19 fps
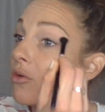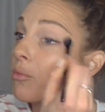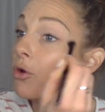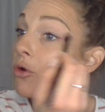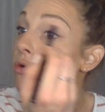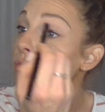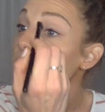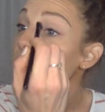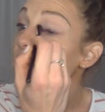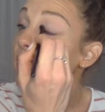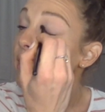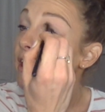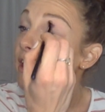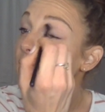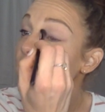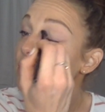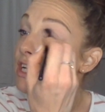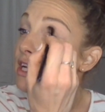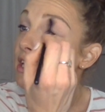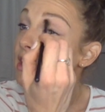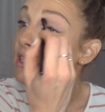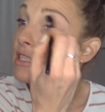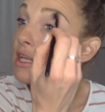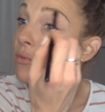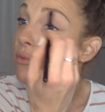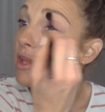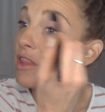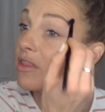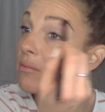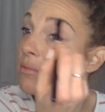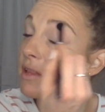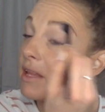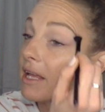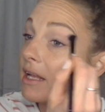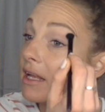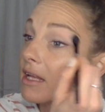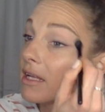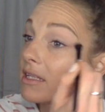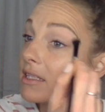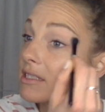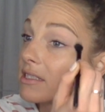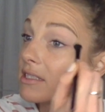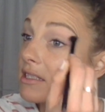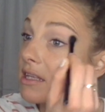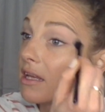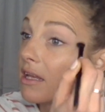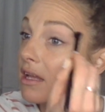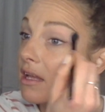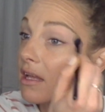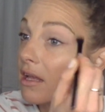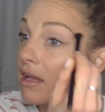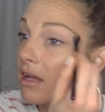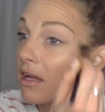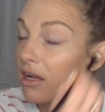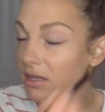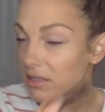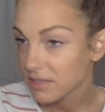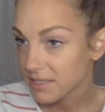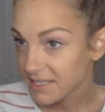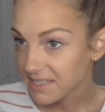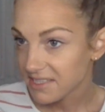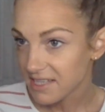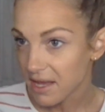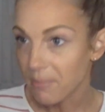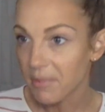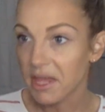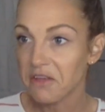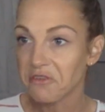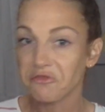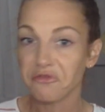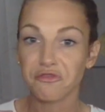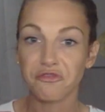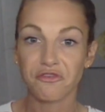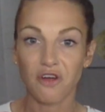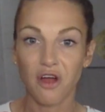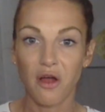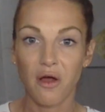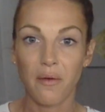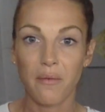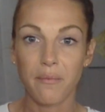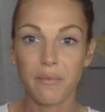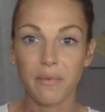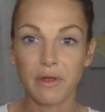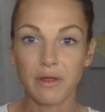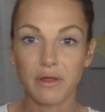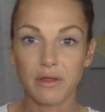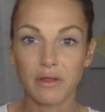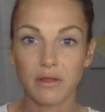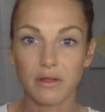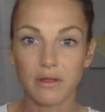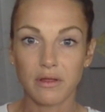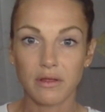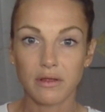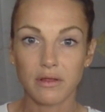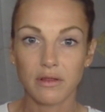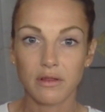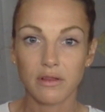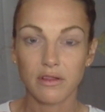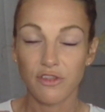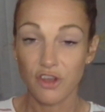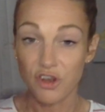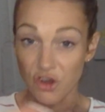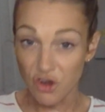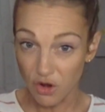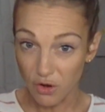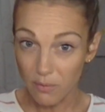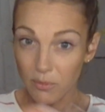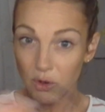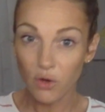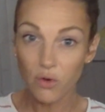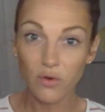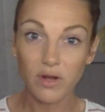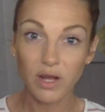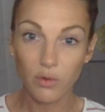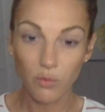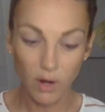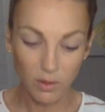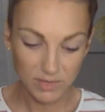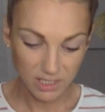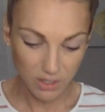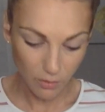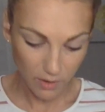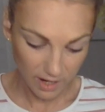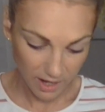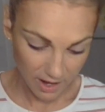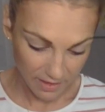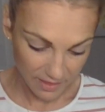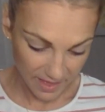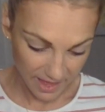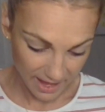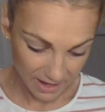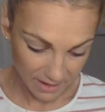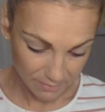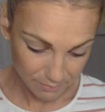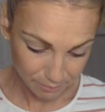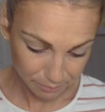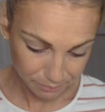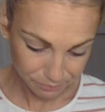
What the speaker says: moon with the energetics and with the planets, stemming from the new moon and what was going on then,